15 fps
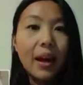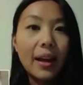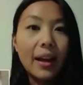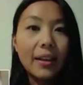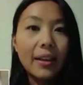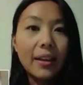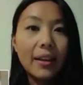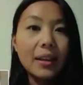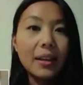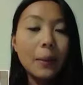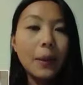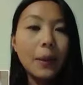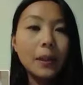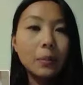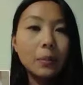I think the
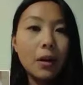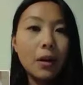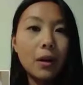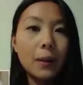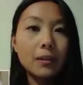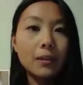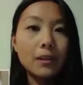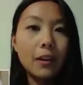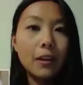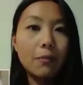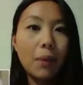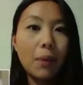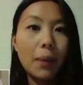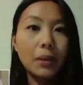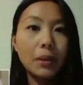best part about
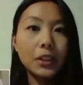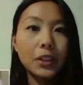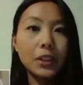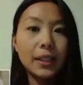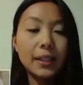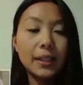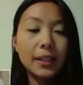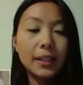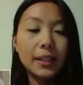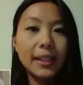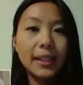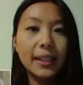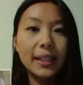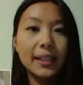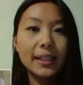self-publishing
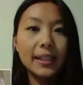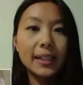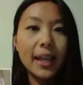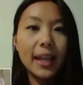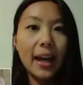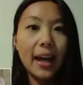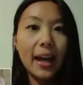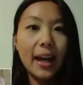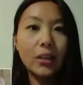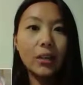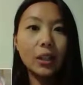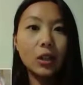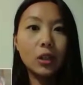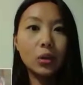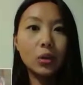is having
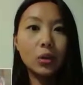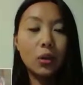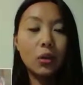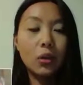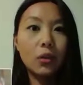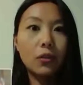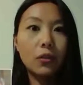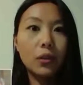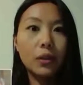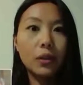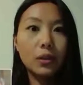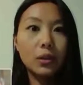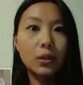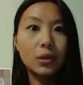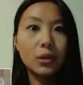control over
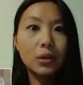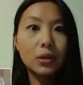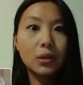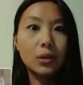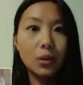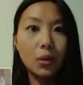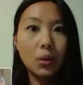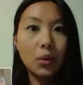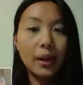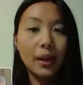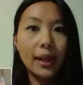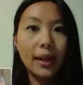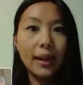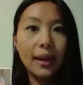the story.